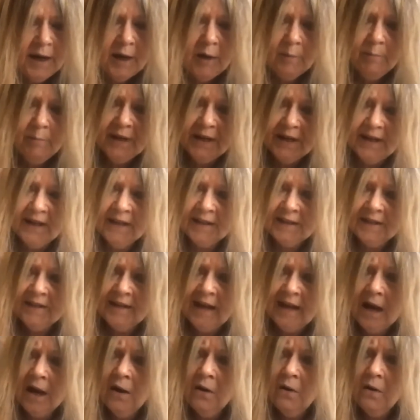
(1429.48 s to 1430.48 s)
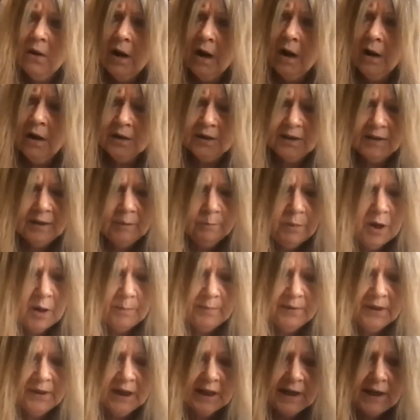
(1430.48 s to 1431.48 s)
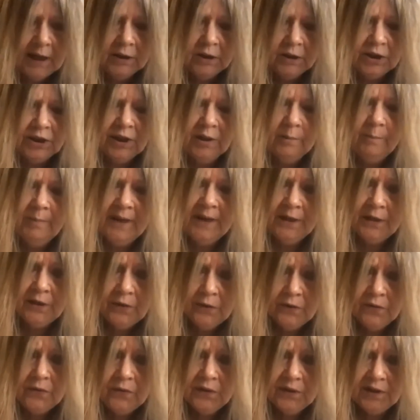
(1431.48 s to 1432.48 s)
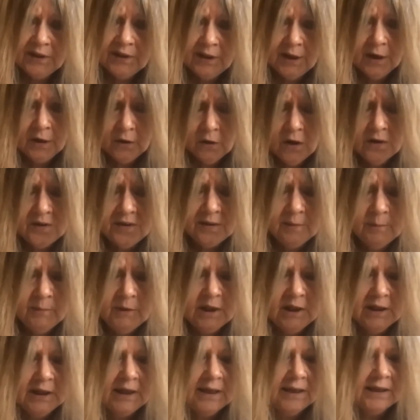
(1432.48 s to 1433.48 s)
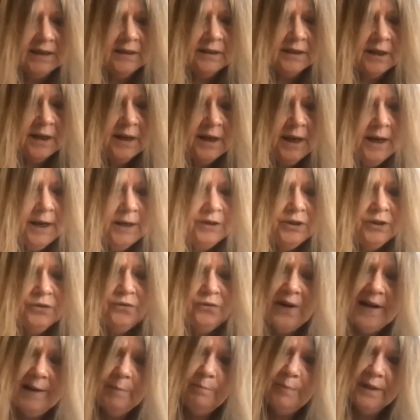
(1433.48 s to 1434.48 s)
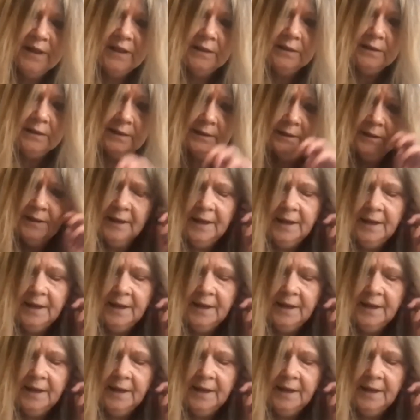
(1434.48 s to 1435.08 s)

but it's how arts and popular culture being used across the Middle East to rebuild